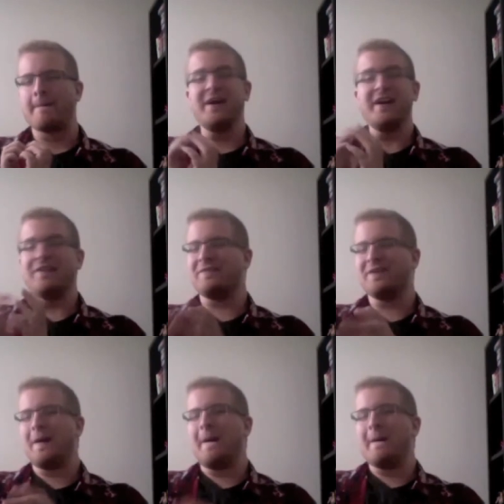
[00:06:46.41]

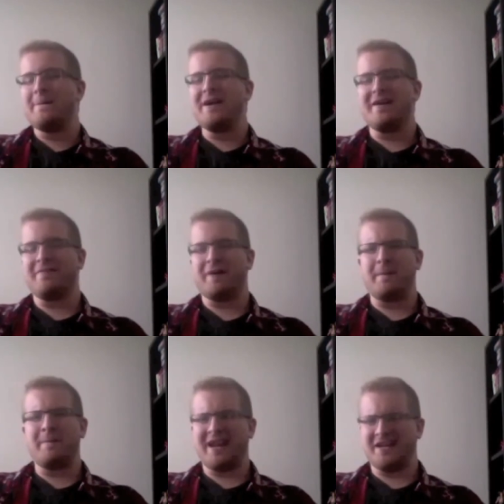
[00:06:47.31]
But in a
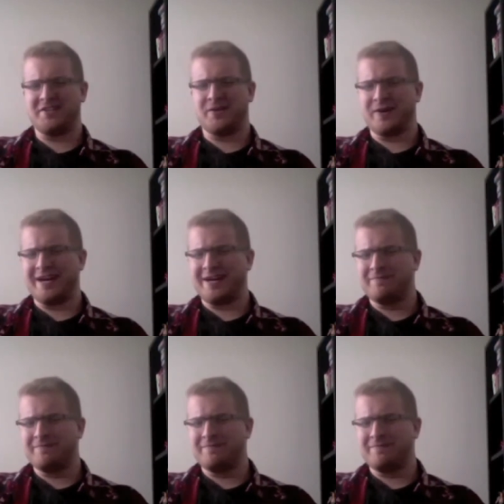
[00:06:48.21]
fun, menacing way.